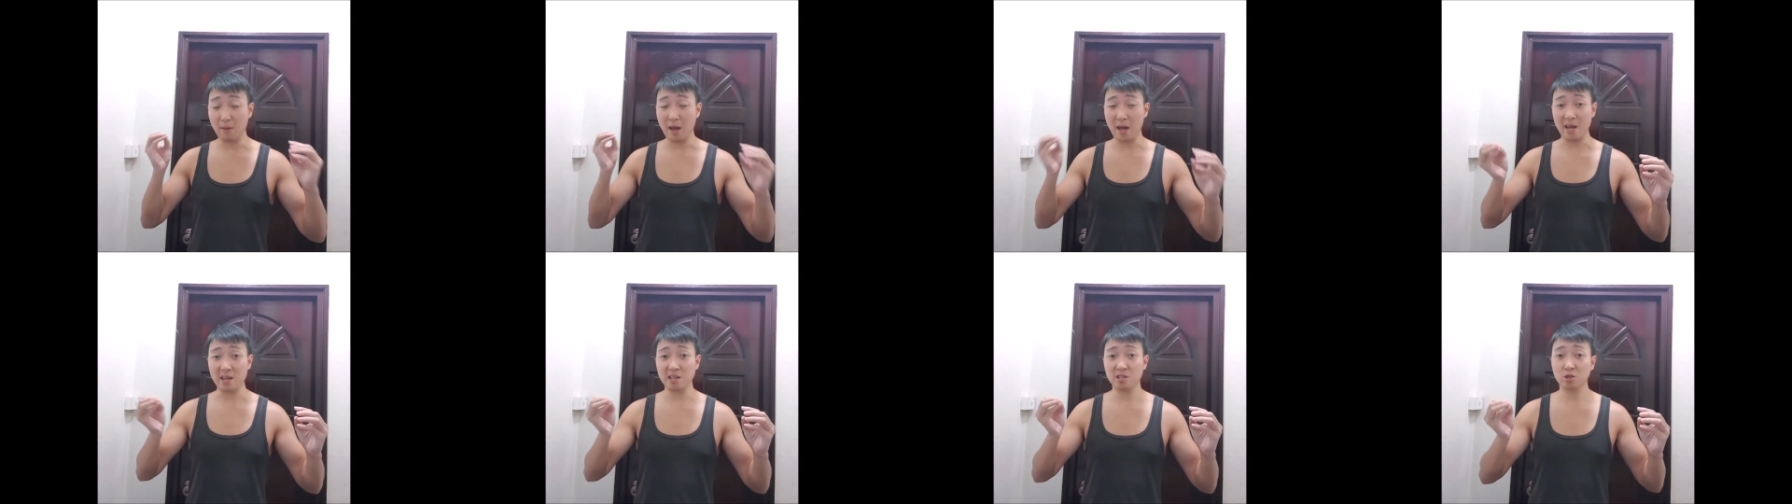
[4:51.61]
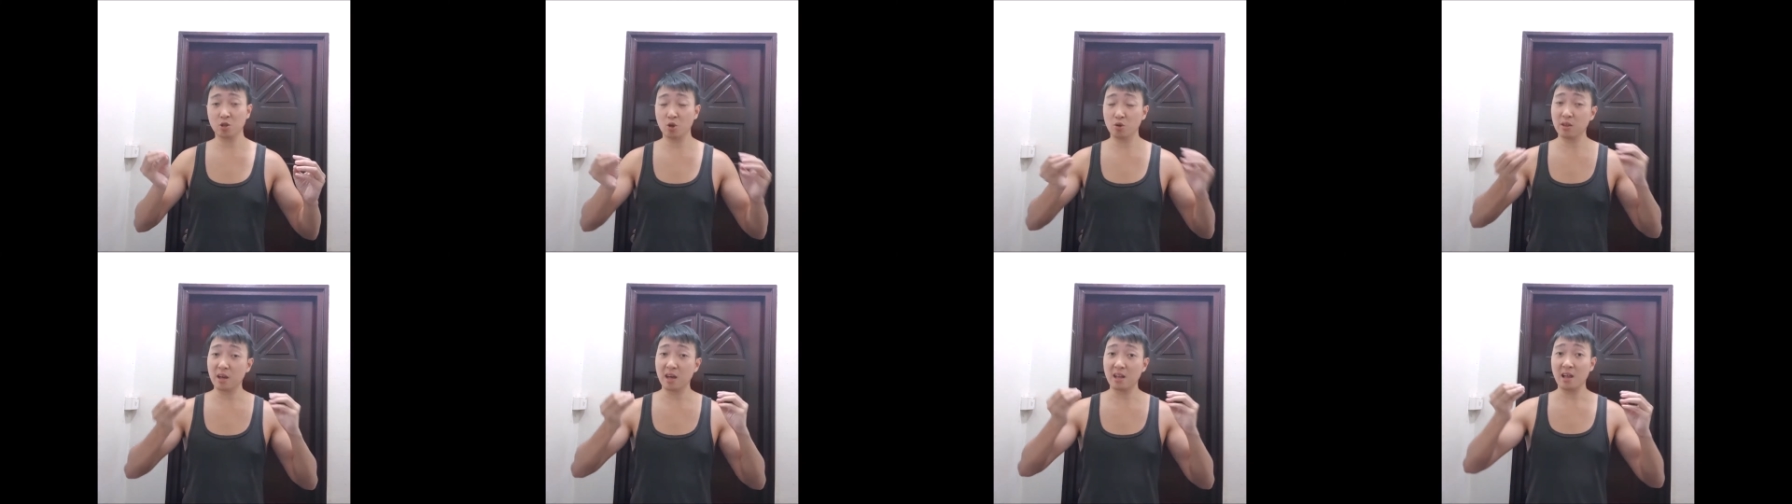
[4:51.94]
mass
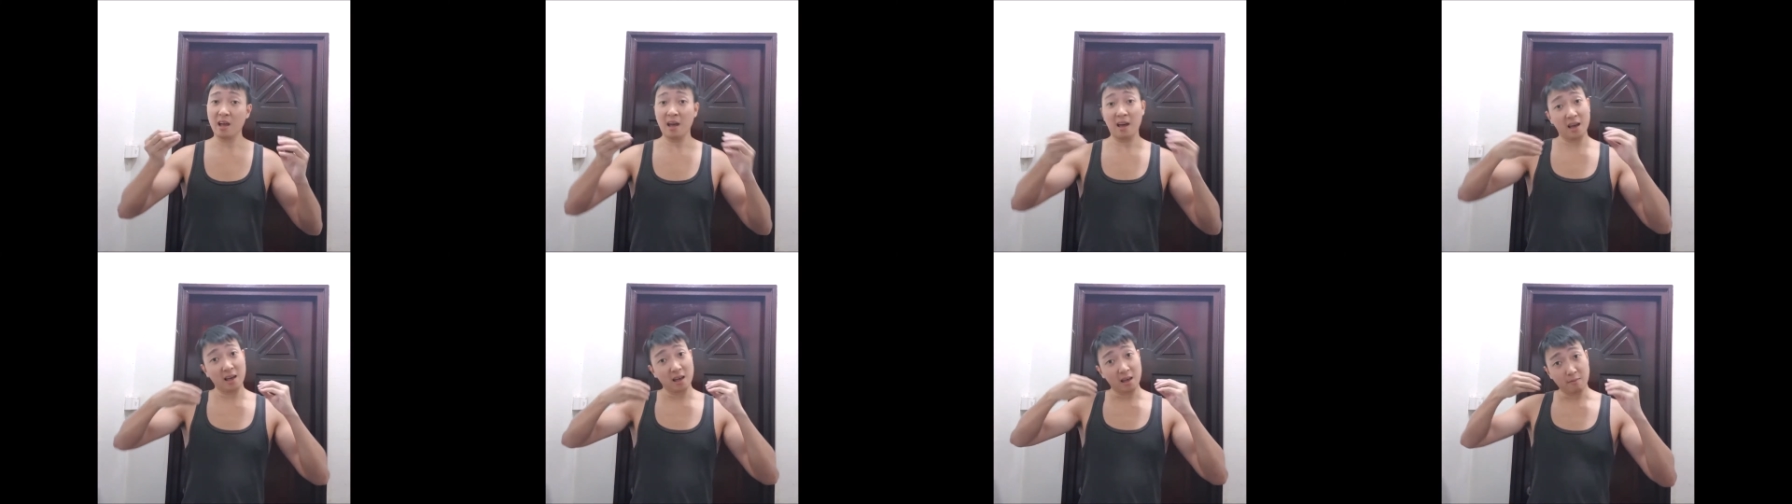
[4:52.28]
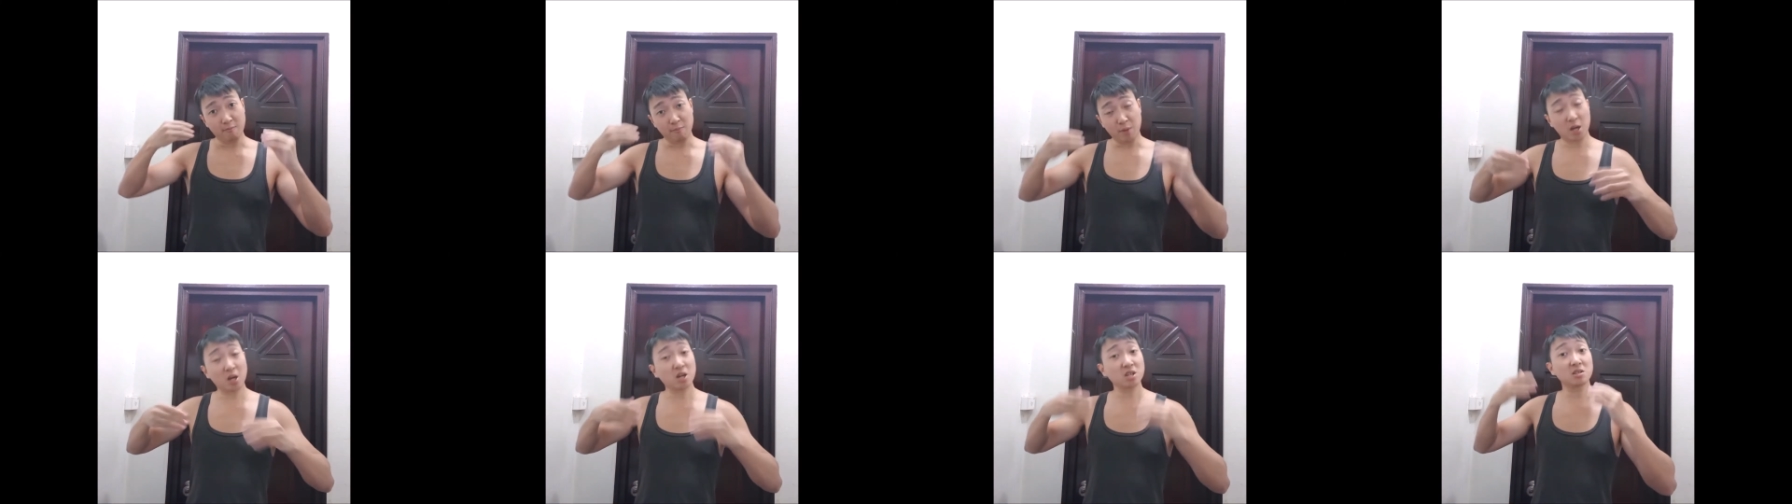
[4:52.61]
so that,
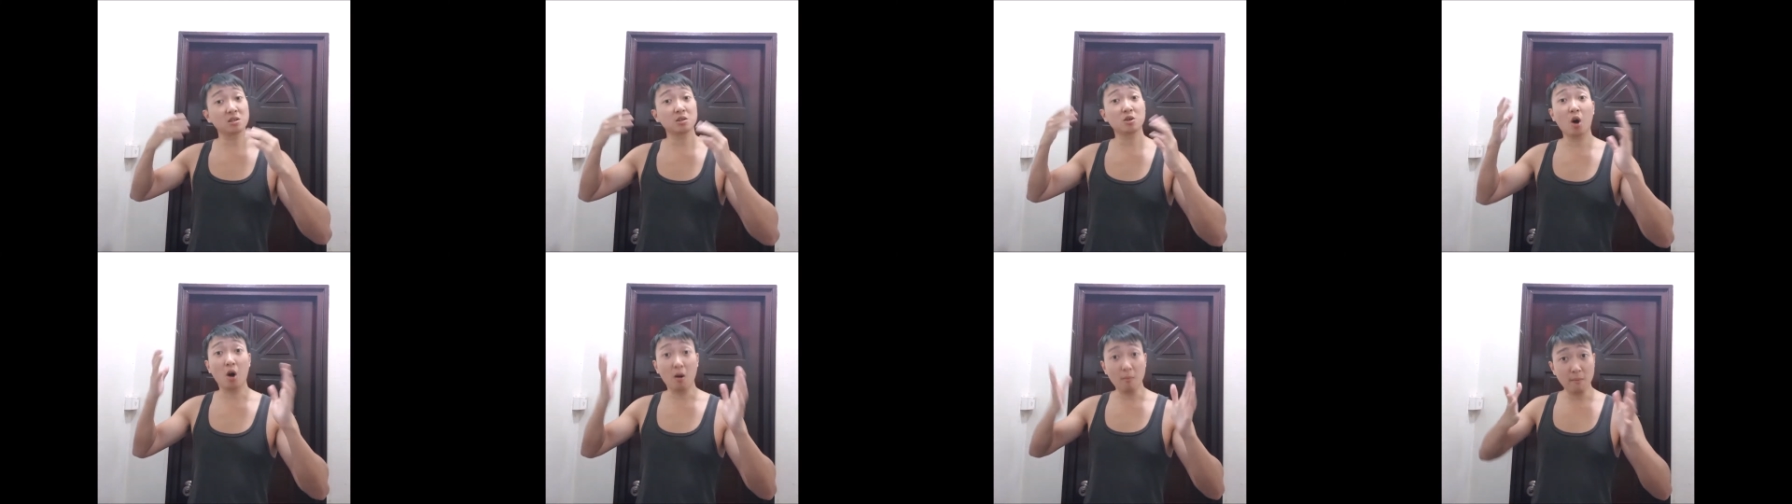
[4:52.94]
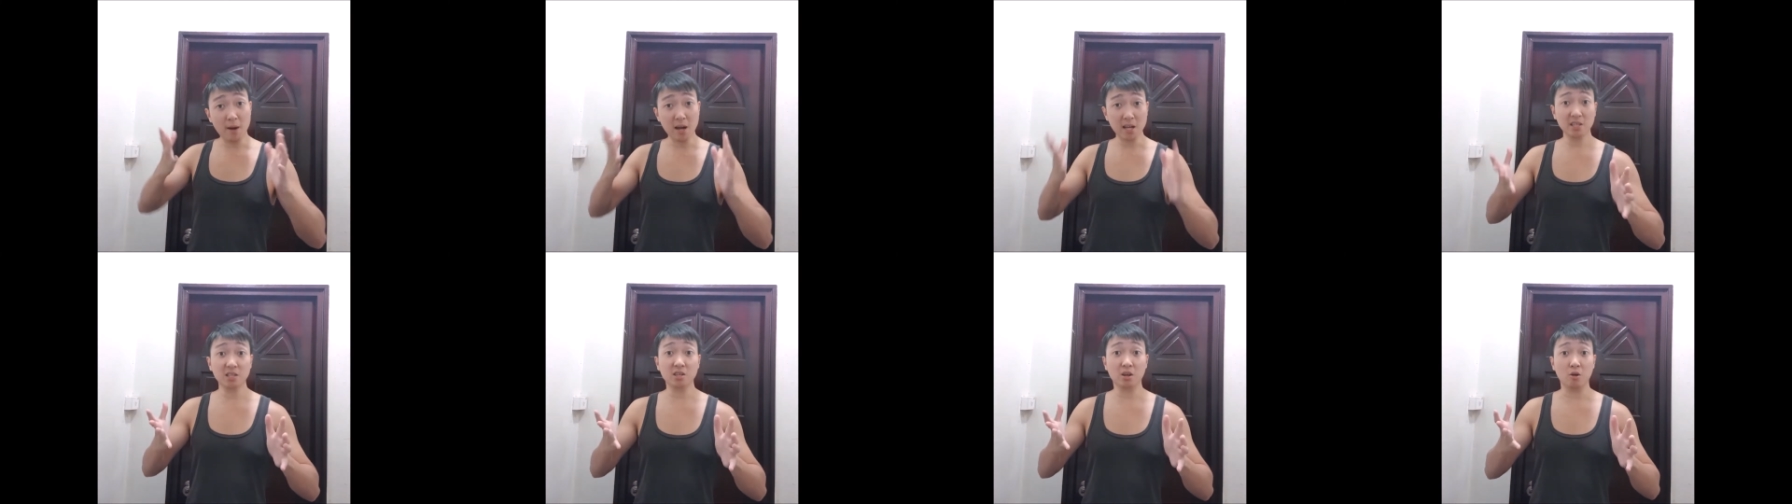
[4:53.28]
because your
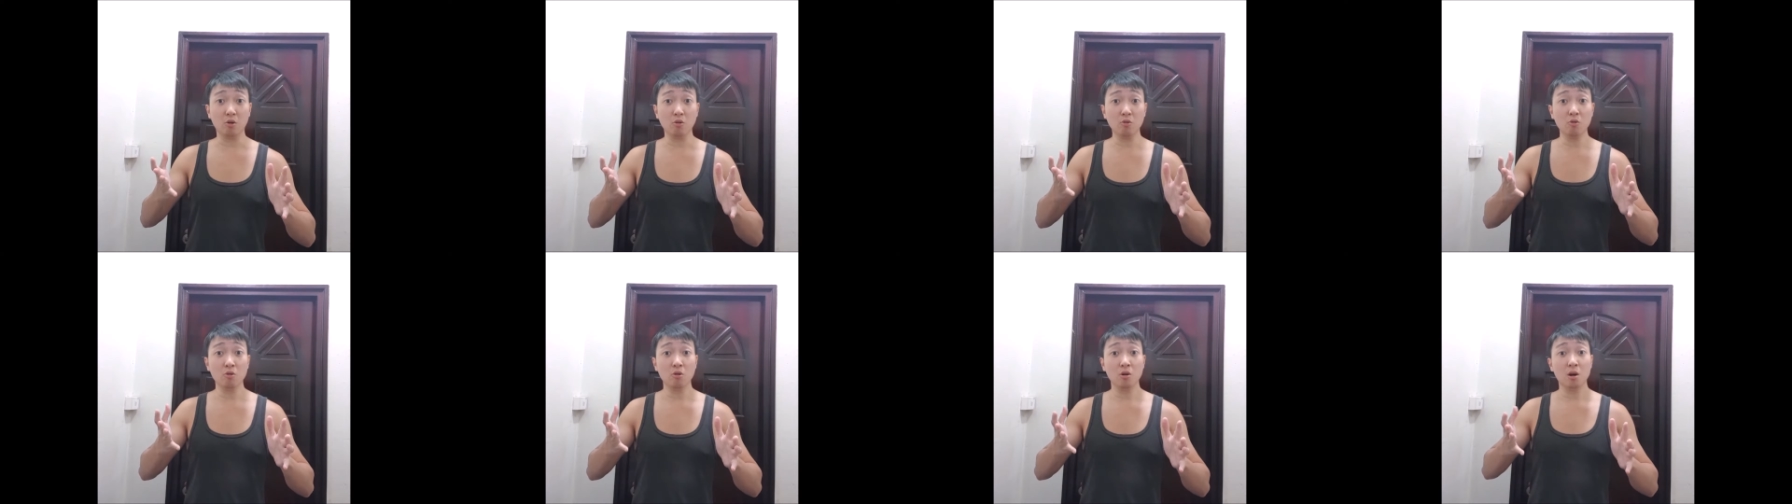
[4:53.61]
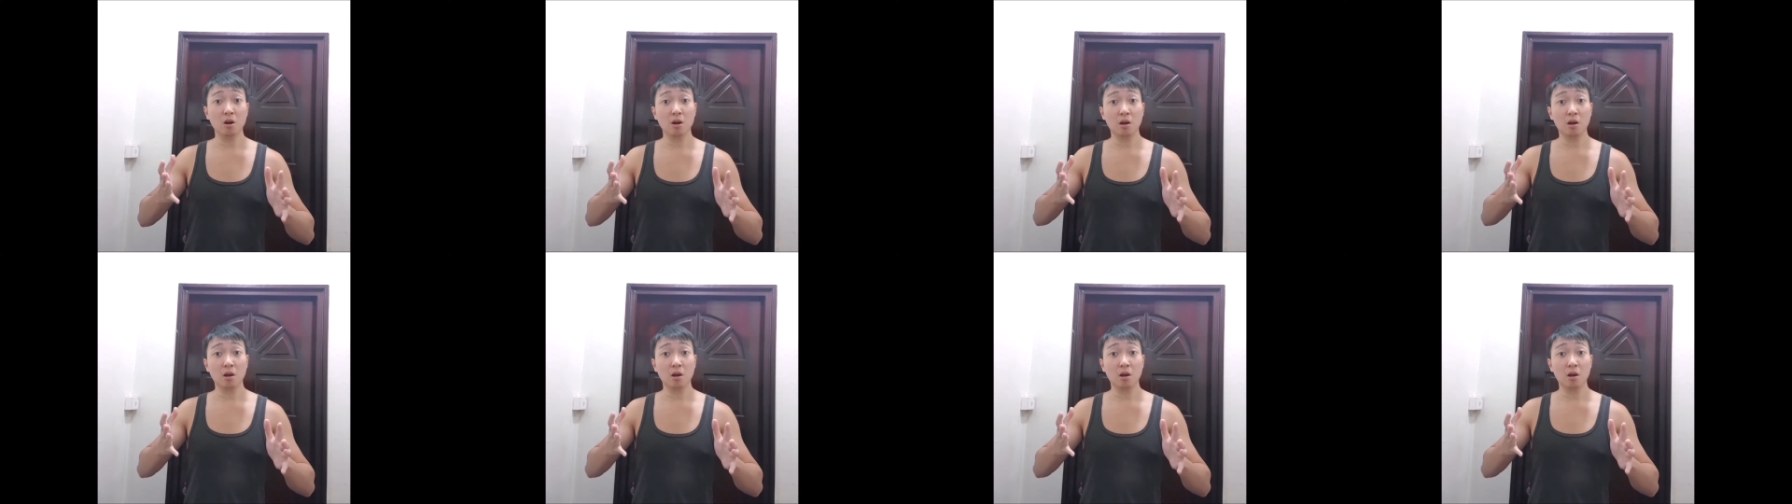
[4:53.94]
muscle,